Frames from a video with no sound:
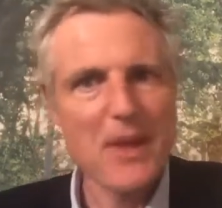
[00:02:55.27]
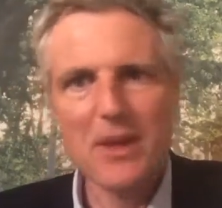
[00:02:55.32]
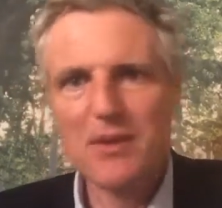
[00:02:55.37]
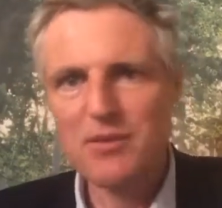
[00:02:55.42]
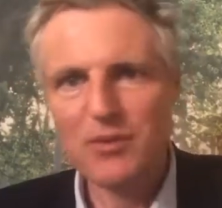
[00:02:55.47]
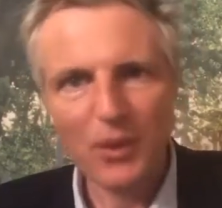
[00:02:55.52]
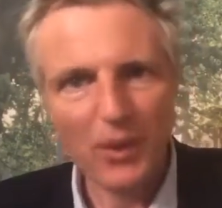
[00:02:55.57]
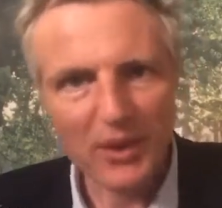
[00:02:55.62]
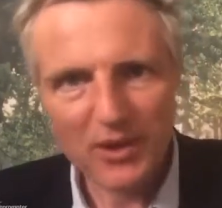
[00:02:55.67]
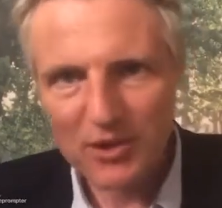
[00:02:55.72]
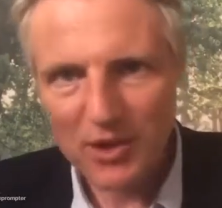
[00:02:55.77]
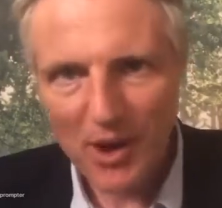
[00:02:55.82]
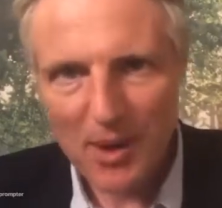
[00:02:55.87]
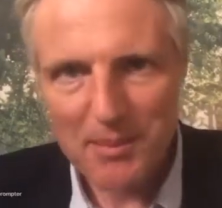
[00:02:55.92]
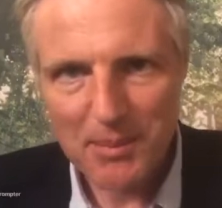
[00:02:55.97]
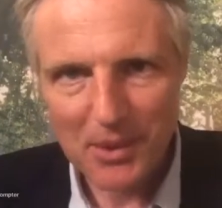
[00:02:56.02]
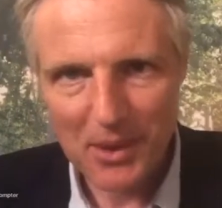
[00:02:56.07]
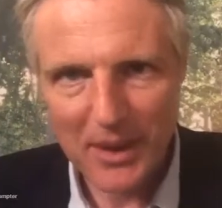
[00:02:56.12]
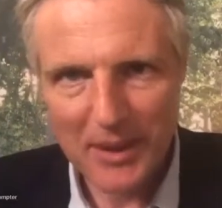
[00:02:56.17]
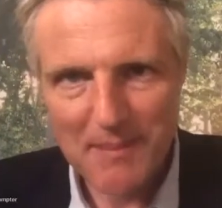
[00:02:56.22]
For
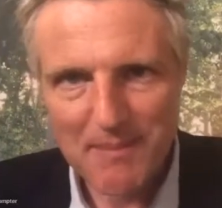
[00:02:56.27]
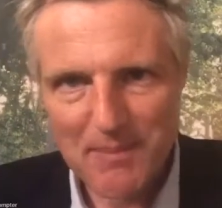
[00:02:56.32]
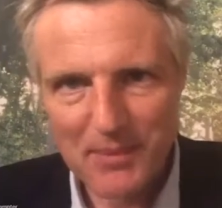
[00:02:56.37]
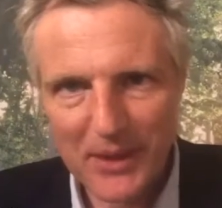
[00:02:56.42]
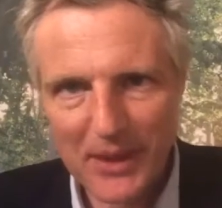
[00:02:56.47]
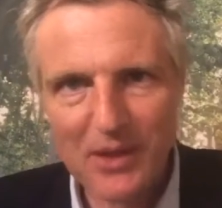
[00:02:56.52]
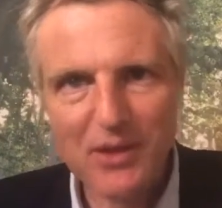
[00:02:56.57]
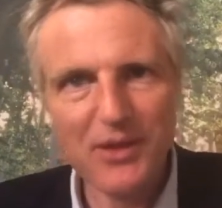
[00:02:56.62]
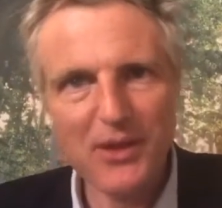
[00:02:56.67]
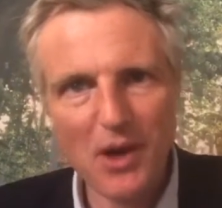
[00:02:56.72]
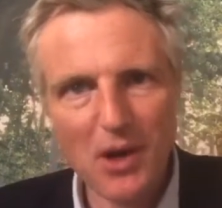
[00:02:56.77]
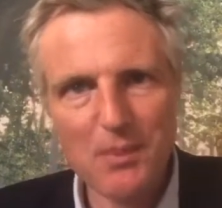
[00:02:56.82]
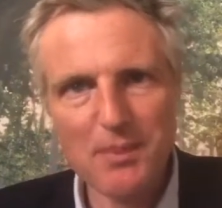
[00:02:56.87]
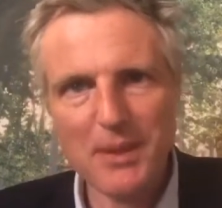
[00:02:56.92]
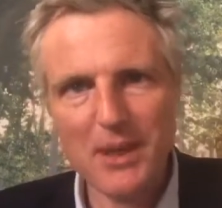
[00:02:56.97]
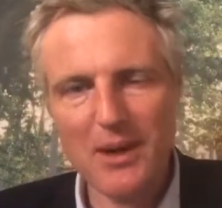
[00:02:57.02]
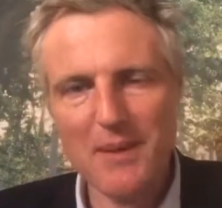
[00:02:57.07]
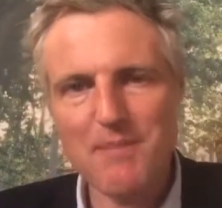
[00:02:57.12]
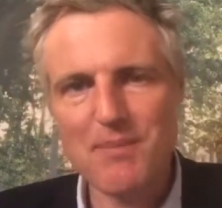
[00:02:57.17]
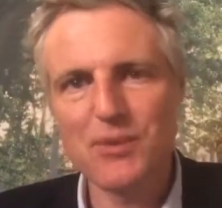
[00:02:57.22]
example, in
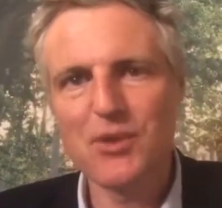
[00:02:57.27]
Ethiopia,